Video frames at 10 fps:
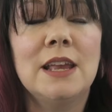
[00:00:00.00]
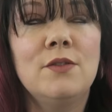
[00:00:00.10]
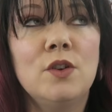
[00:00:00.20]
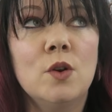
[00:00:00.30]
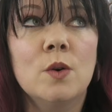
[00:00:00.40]

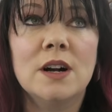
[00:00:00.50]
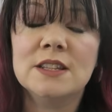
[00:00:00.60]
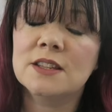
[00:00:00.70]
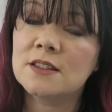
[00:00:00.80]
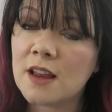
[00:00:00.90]
If you
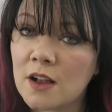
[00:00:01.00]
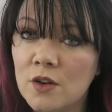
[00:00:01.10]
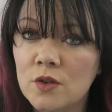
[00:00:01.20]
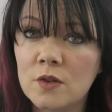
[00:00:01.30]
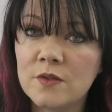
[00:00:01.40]
are stuck
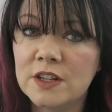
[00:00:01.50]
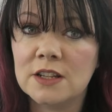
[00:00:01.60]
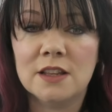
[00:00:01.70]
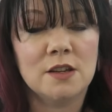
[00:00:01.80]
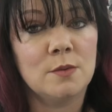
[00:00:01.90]
on your
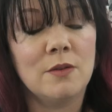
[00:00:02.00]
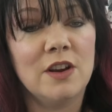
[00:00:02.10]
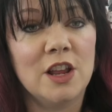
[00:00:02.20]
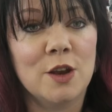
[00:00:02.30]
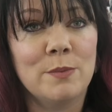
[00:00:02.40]
revision, this will be a
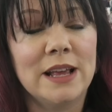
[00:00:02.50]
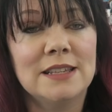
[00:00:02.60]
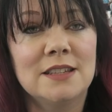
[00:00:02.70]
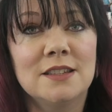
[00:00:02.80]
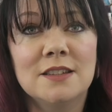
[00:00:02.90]
really good
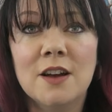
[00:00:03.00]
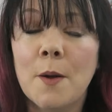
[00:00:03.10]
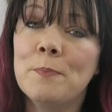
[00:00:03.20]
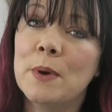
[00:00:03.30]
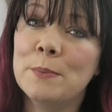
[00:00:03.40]
place to
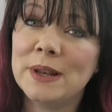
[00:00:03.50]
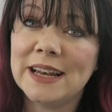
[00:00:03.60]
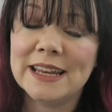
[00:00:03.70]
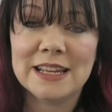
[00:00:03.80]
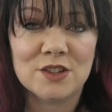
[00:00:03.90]
start, but
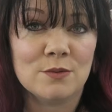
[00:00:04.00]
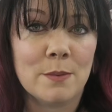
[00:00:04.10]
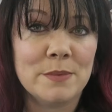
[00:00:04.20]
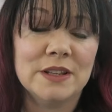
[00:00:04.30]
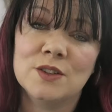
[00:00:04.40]
please
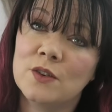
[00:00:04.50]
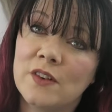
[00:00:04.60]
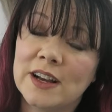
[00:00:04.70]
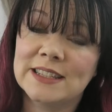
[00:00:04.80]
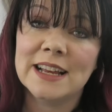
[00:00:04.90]
remember to
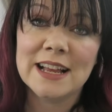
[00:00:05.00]
revise